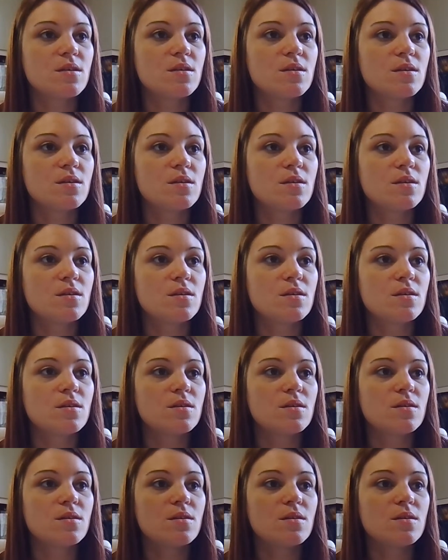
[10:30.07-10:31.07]

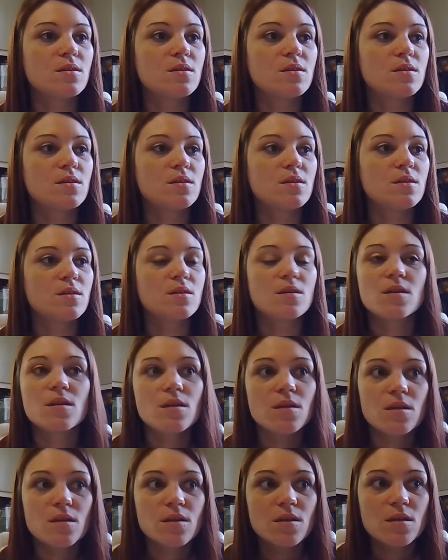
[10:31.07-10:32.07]

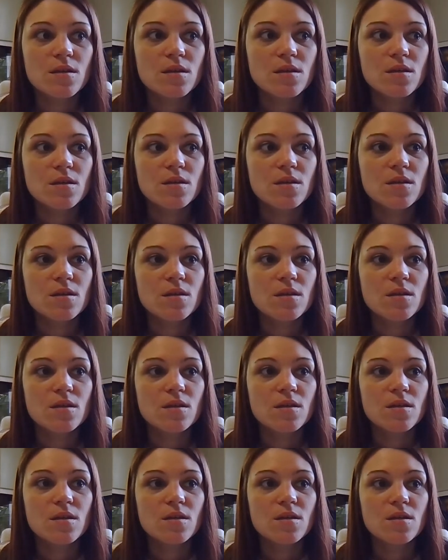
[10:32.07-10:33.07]

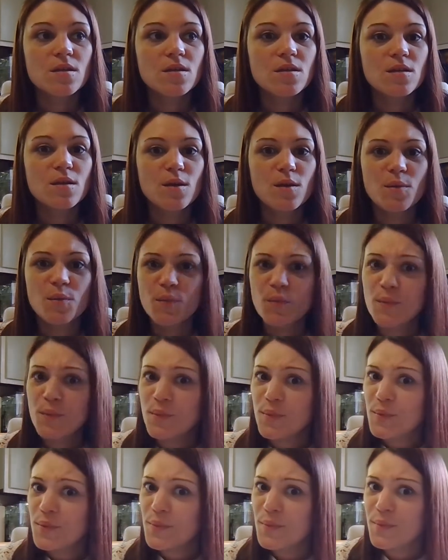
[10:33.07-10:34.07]

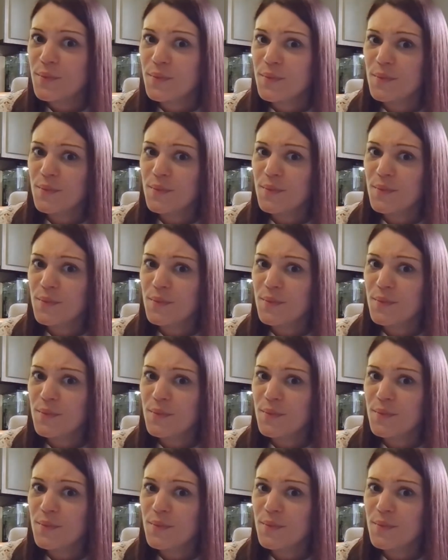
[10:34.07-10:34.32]
[no speech]